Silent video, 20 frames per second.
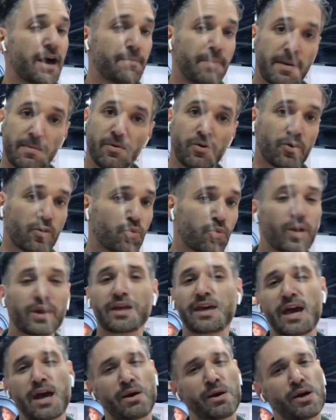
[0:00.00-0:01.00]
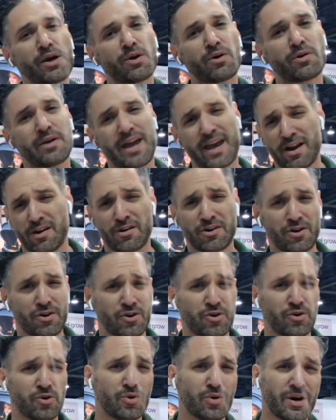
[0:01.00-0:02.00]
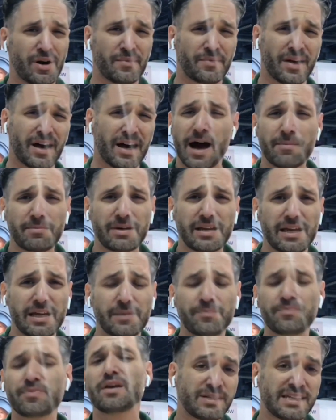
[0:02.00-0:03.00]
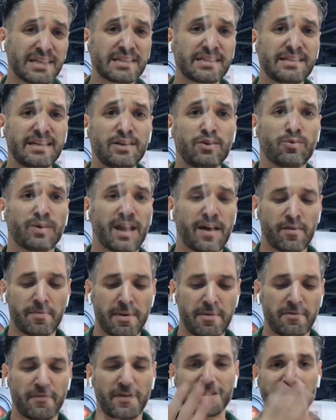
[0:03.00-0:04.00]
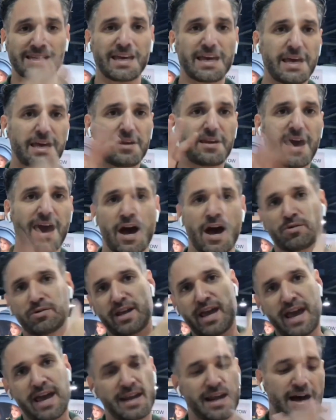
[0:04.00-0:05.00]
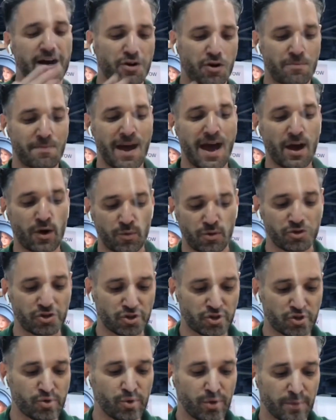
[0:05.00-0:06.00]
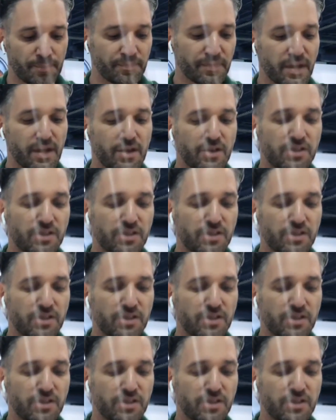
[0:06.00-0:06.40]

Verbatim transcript: a Baby Bjorn one carrier or an Ergo Omni three sixty, you can have the baby facing in, out, and on your back, which is cool.